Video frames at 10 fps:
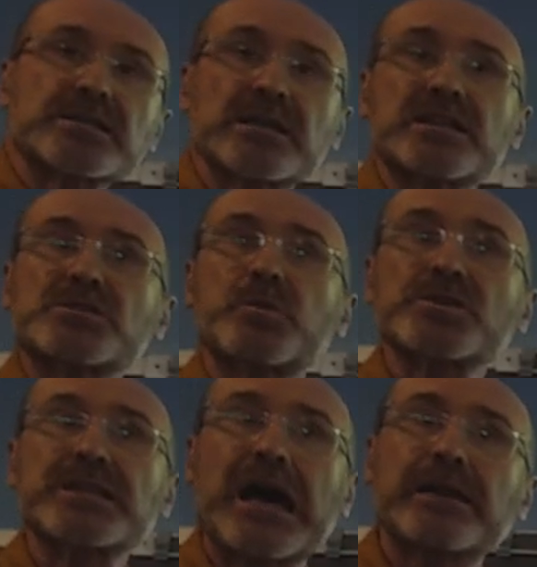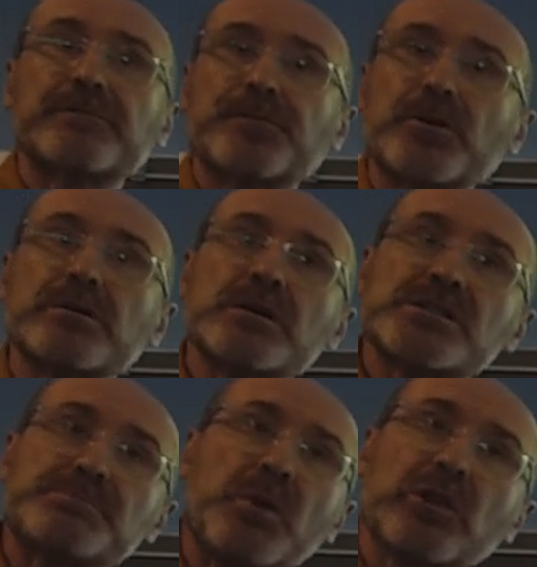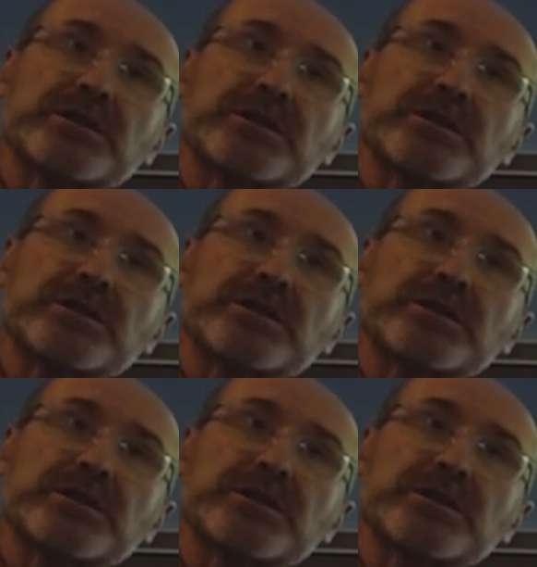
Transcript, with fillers: And this was done for small